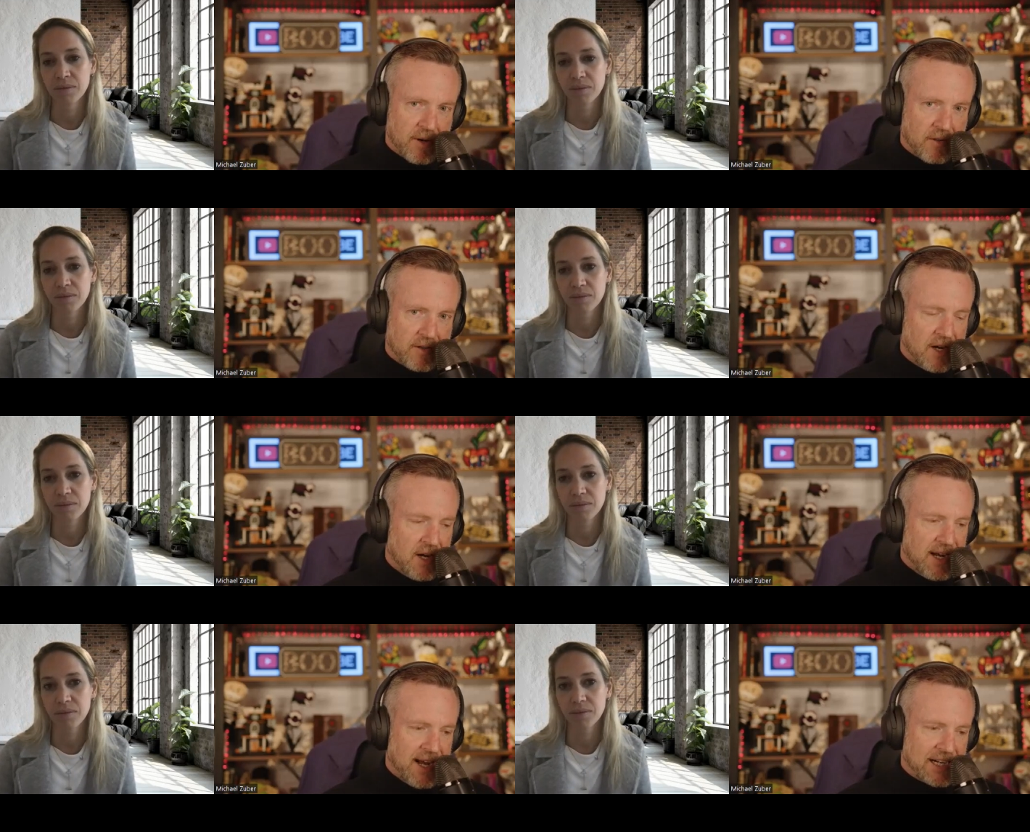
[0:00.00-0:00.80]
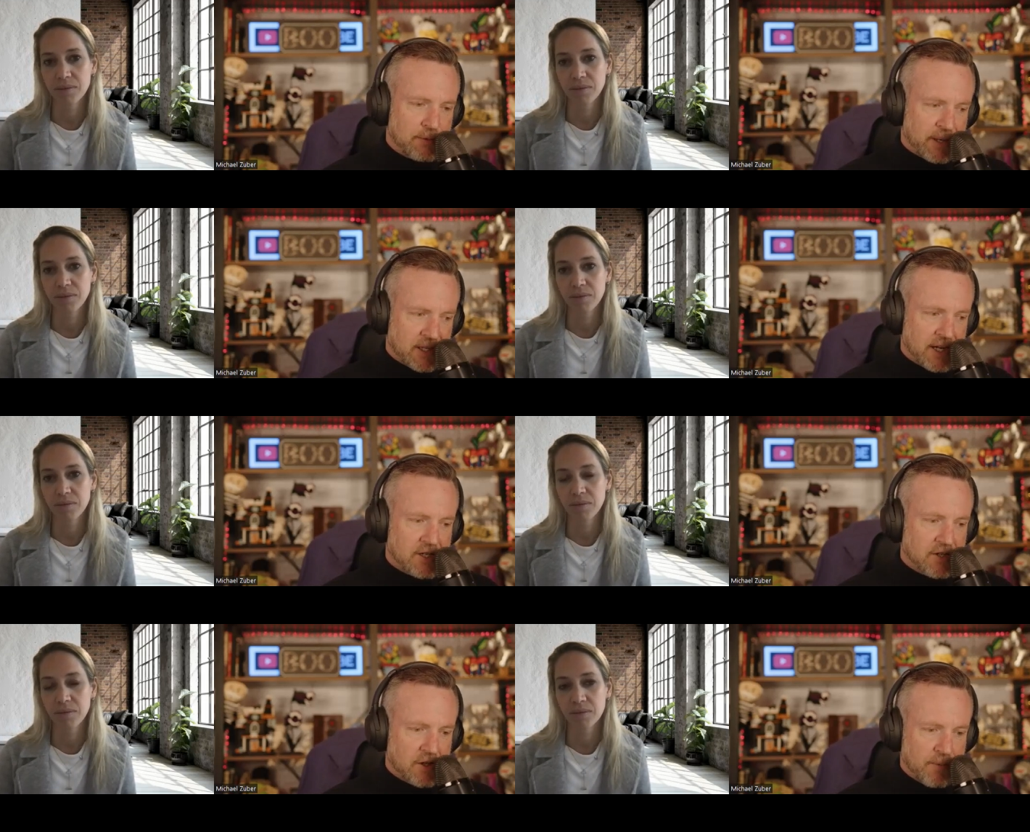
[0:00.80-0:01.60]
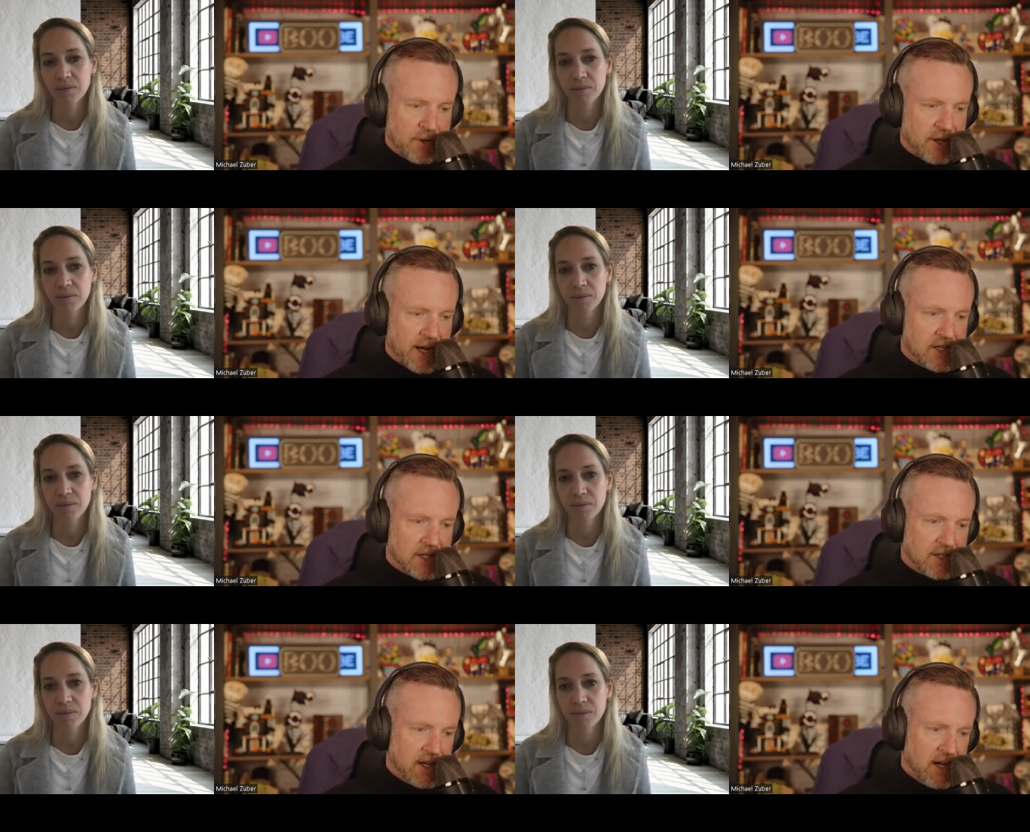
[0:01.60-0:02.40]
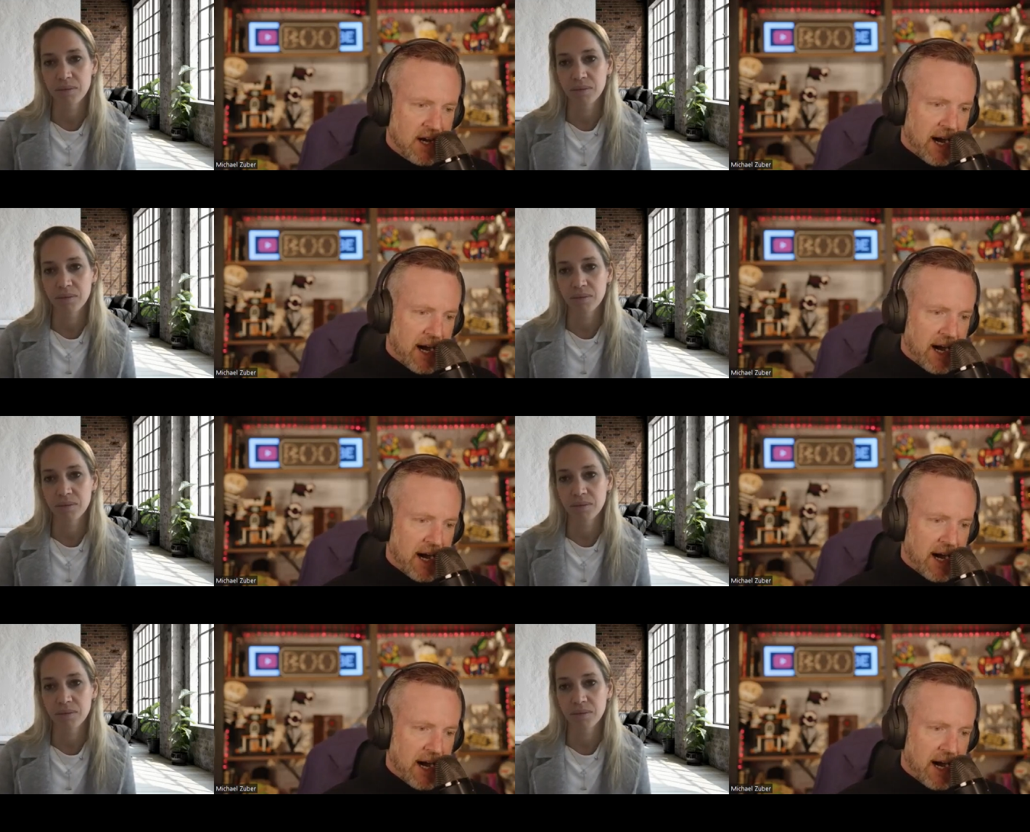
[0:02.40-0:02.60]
Speaker 1: them and all these expectations communications